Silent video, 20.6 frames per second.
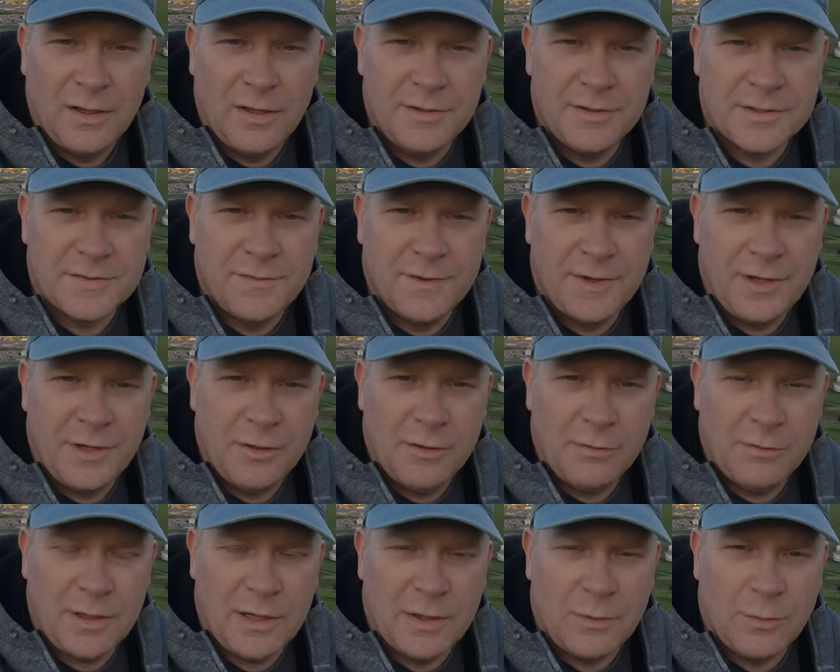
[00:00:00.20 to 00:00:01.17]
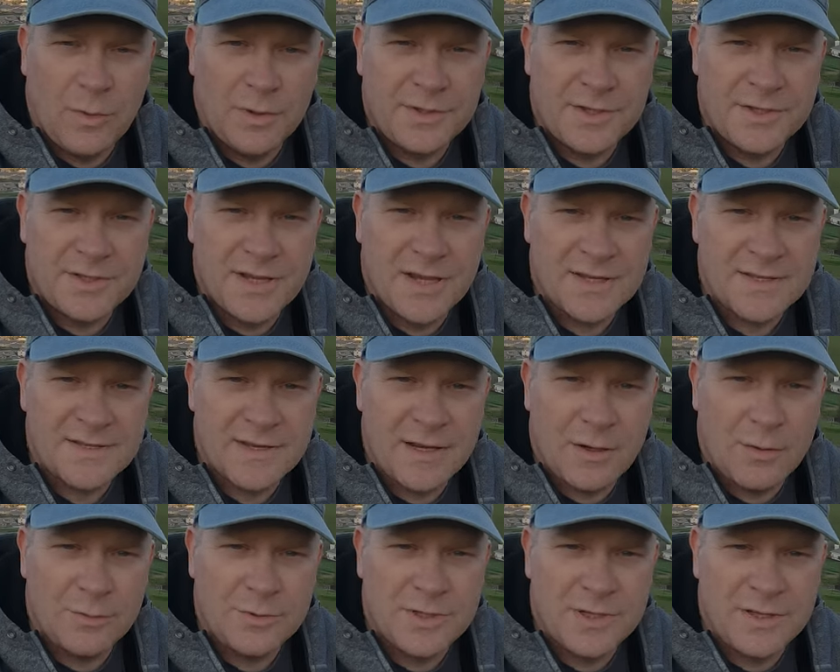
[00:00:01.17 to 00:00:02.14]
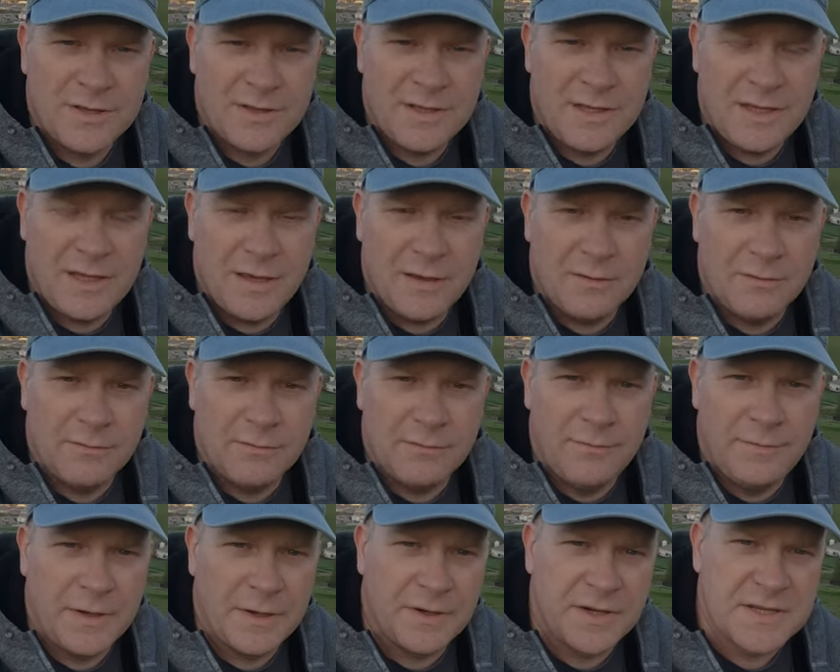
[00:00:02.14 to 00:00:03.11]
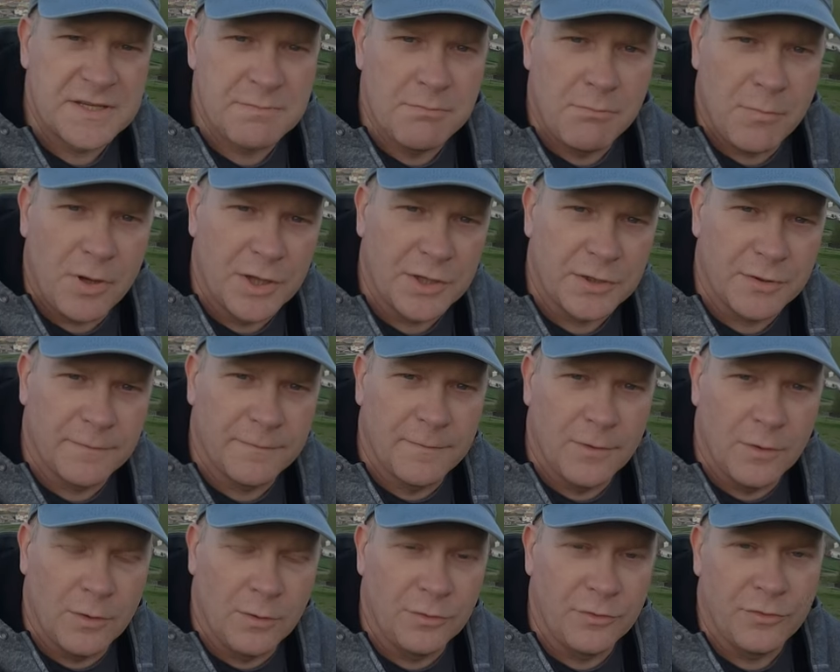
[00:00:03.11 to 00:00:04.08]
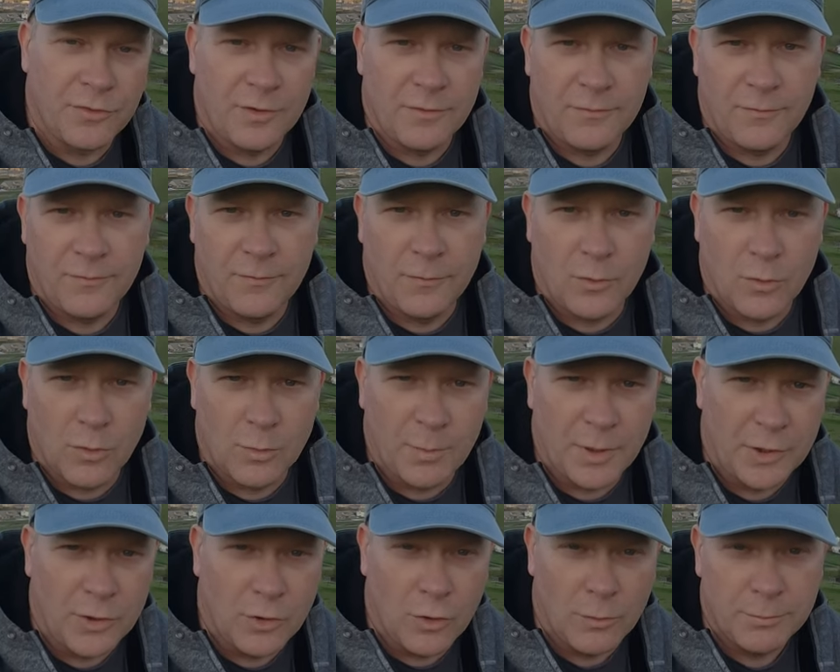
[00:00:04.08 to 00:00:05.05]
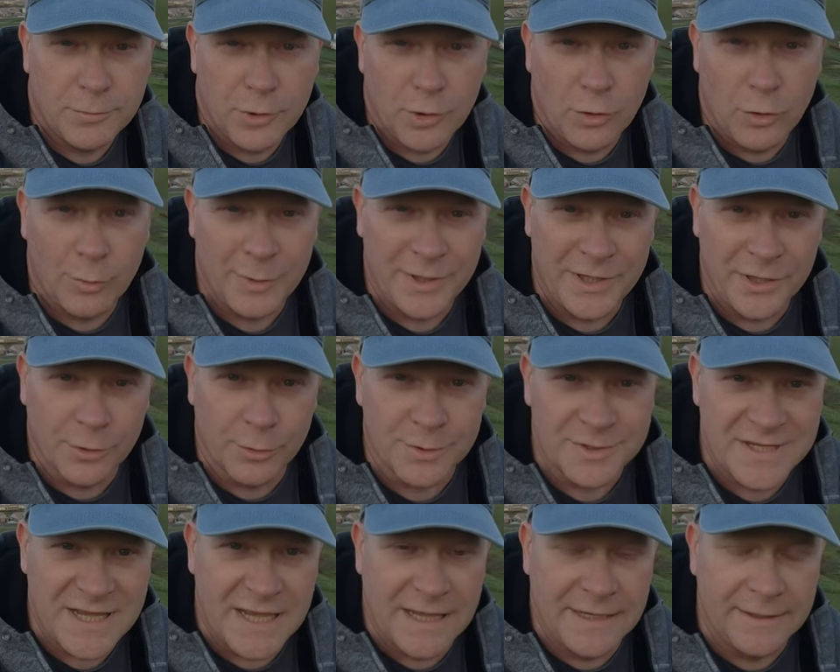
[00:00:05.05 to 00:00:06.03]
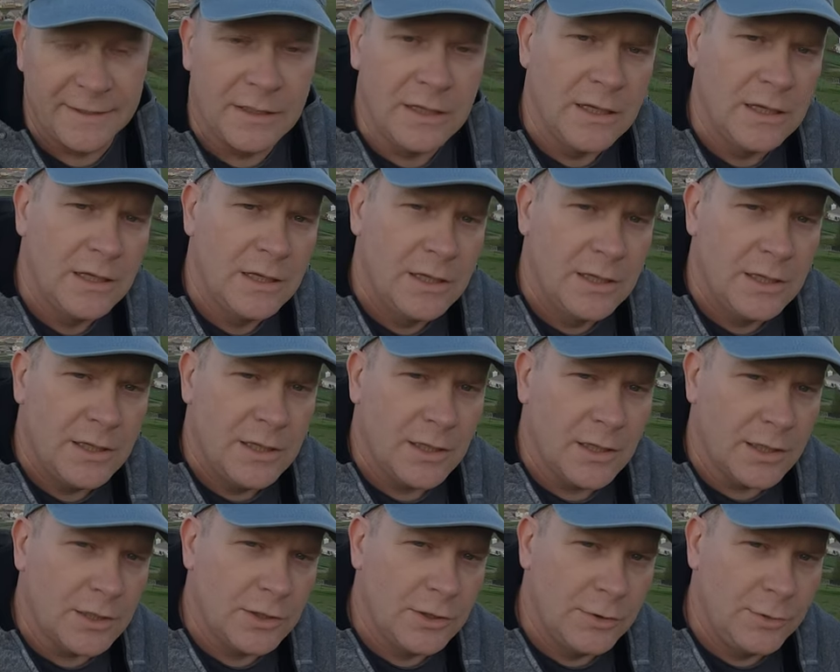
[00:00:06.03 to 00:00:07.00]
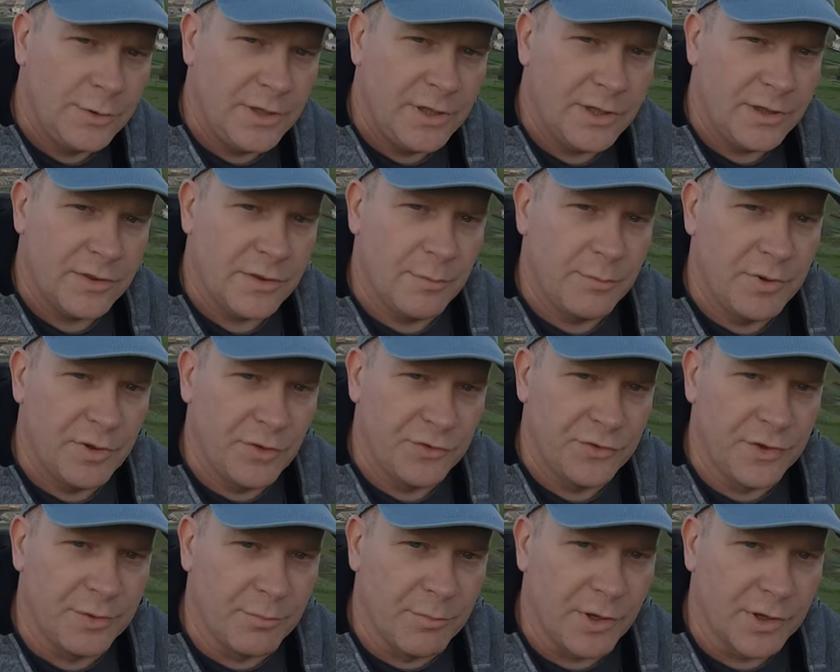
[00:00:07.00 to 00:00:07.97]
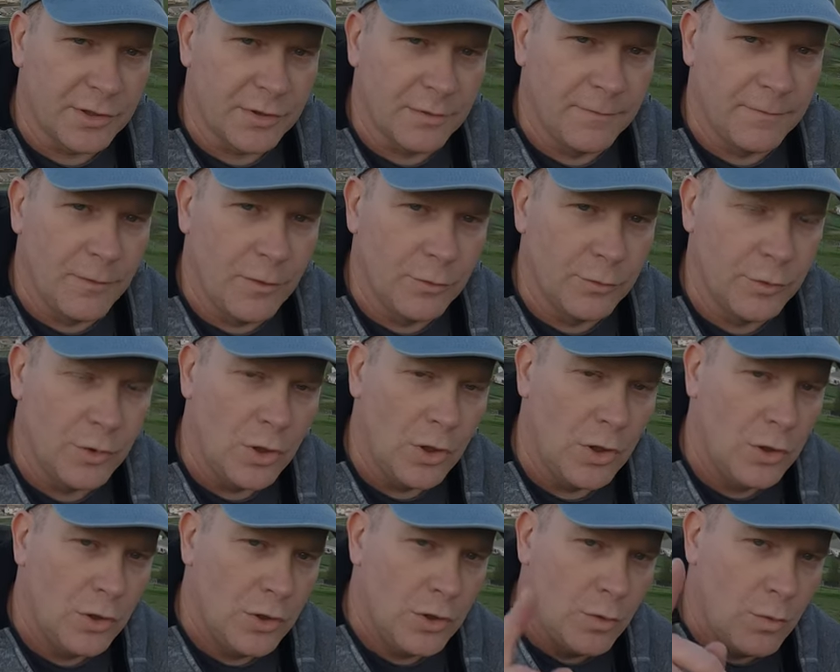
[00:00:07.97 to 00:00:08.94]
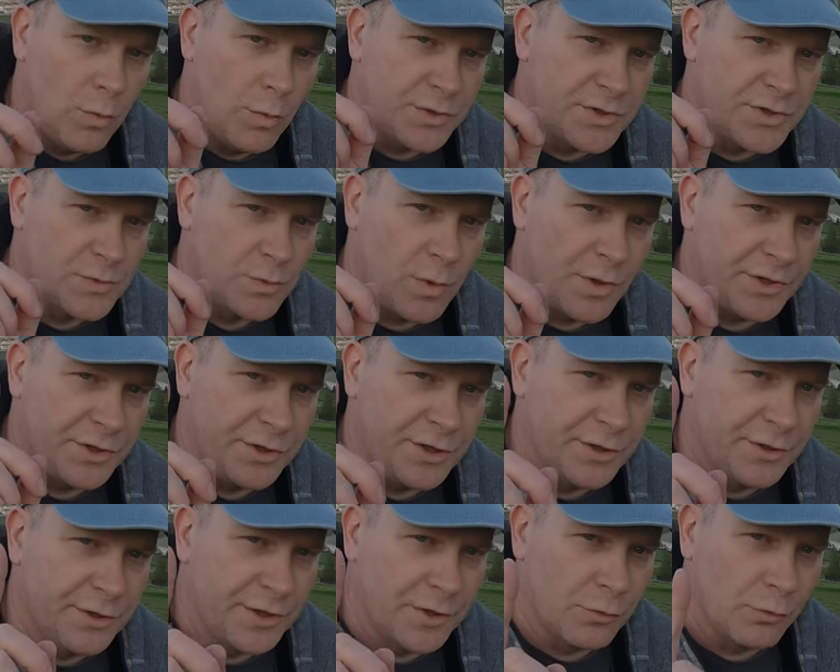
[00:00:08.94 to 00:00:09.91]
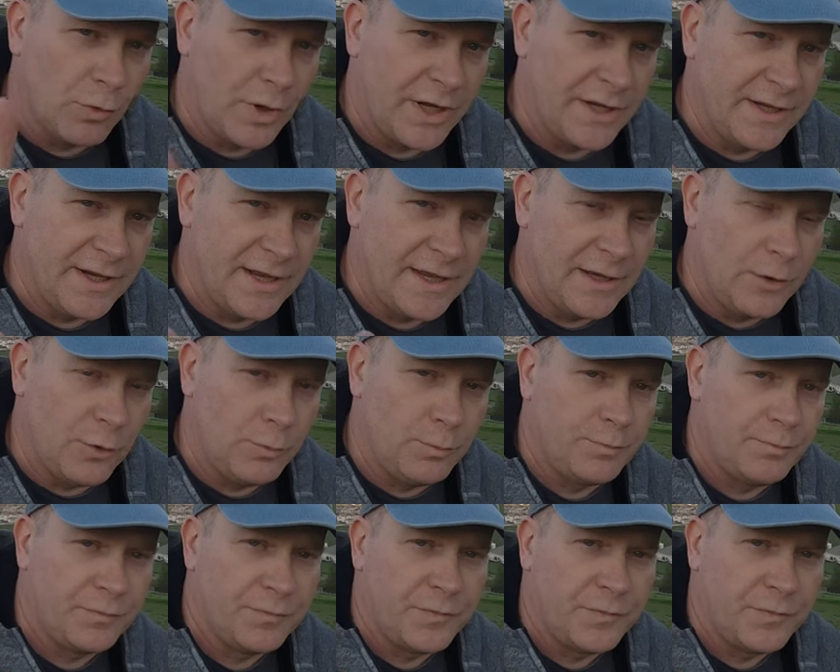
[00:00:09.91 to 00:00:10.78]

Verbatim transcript: In this video, I want to test out the various microphones for my GoPro Hero 10, including the built-in microphone, which is what you're hearing right now.